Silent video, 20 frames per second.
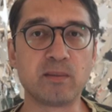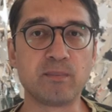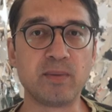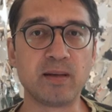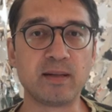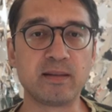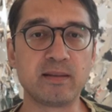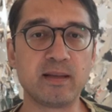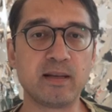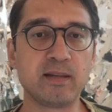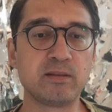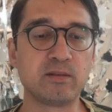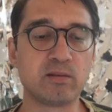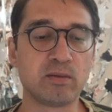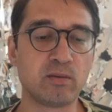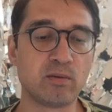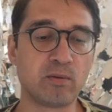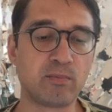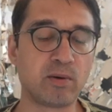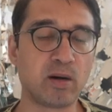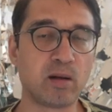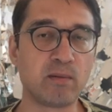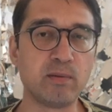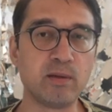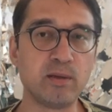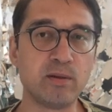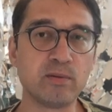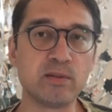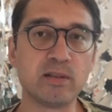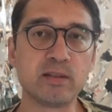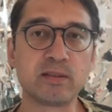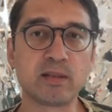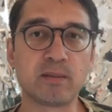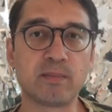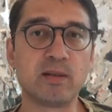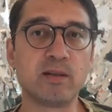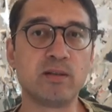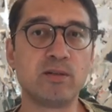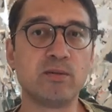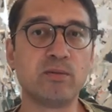a big thing, so they were probably using
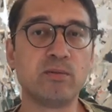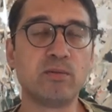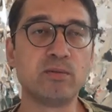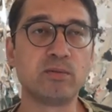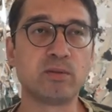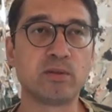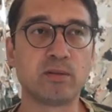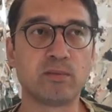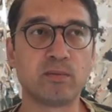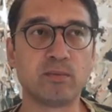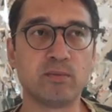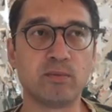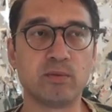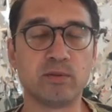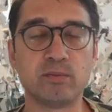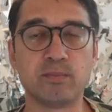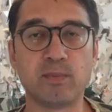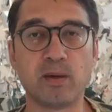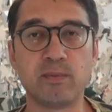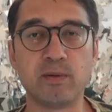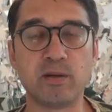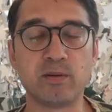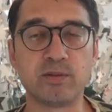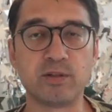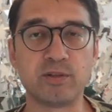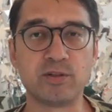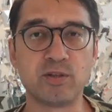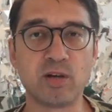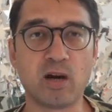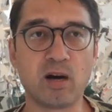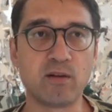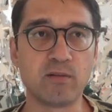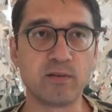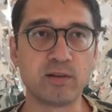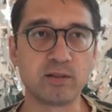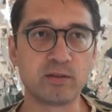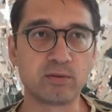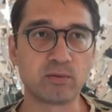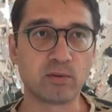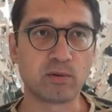similar tools. So they were using, maybe using
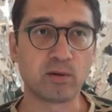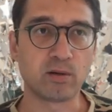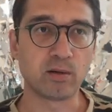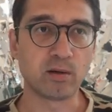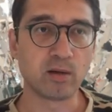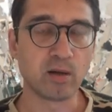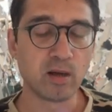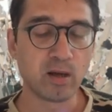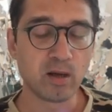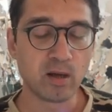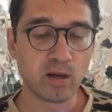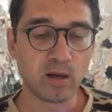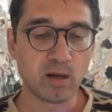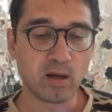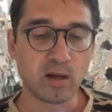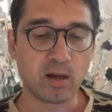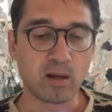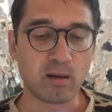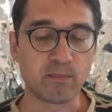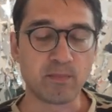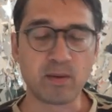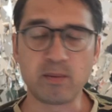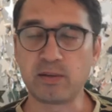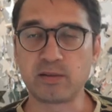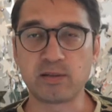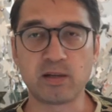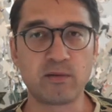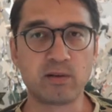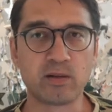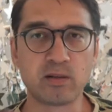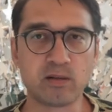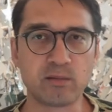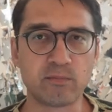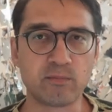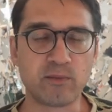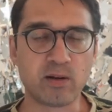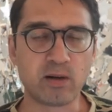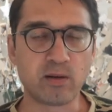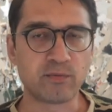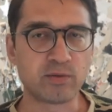Jarvis, or uh, maybe several
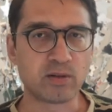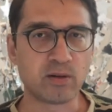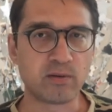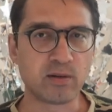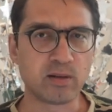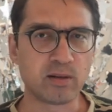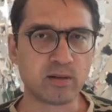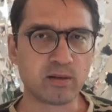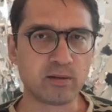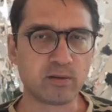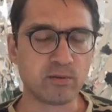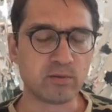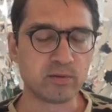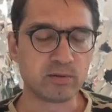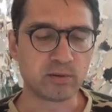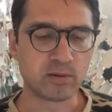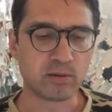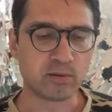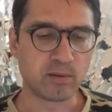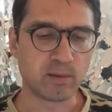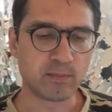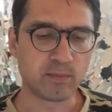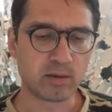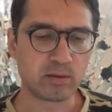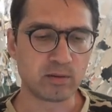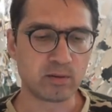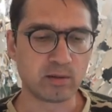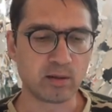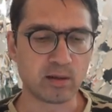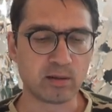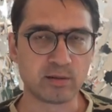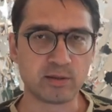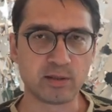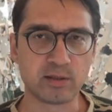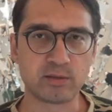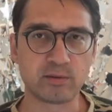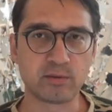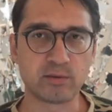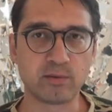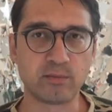one of several other tools. So I'm not going to
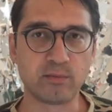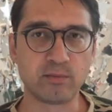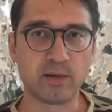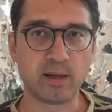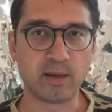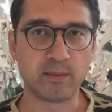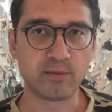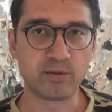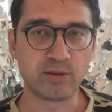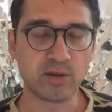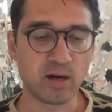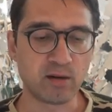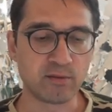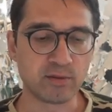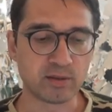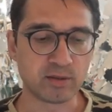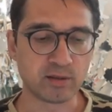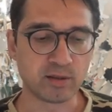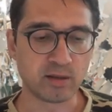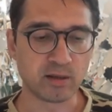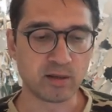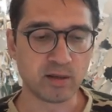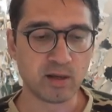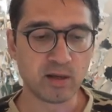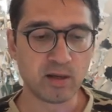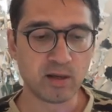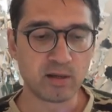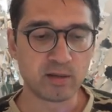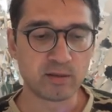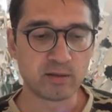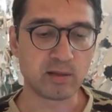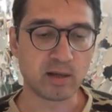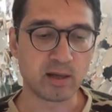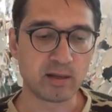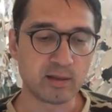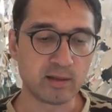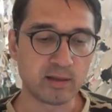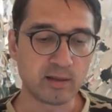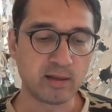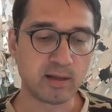just name Jarvis here.
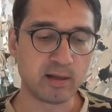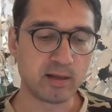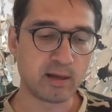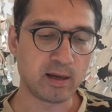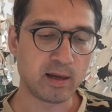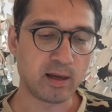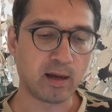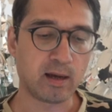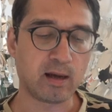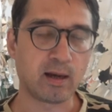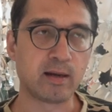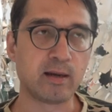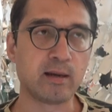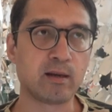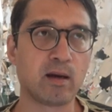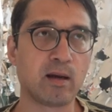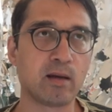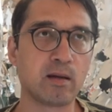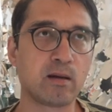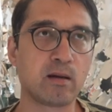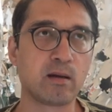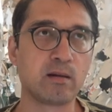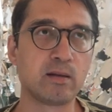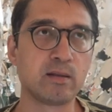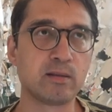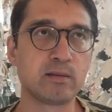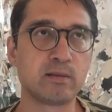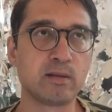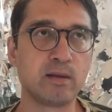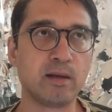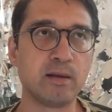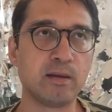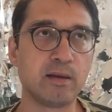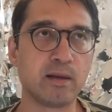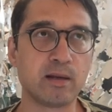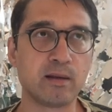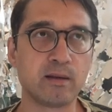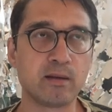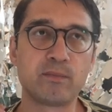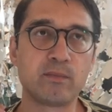Suddenly, on, on August
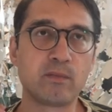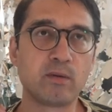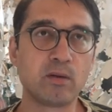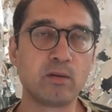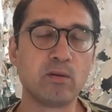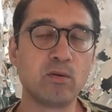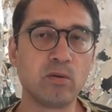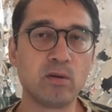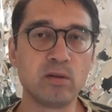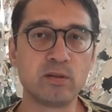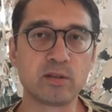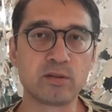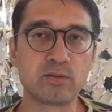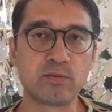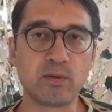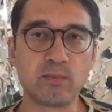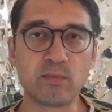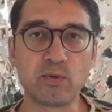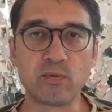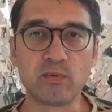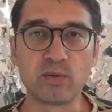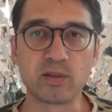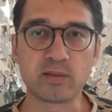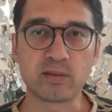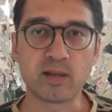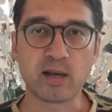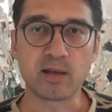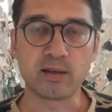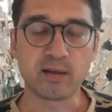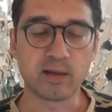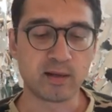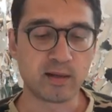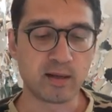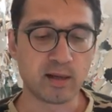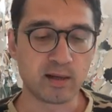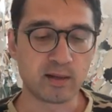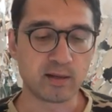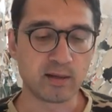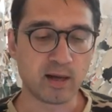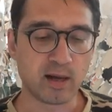thirtieth, Google just removed the site. It,
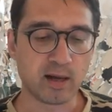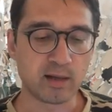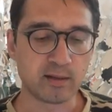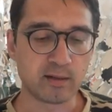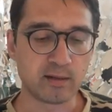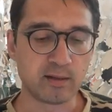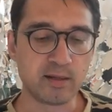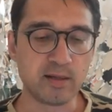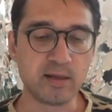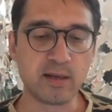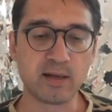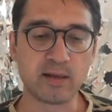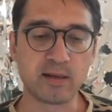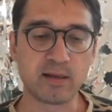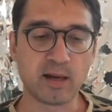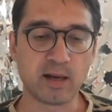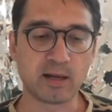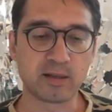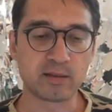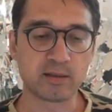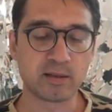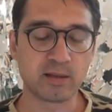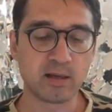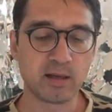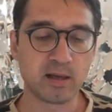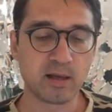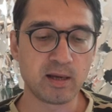it got de-indexed,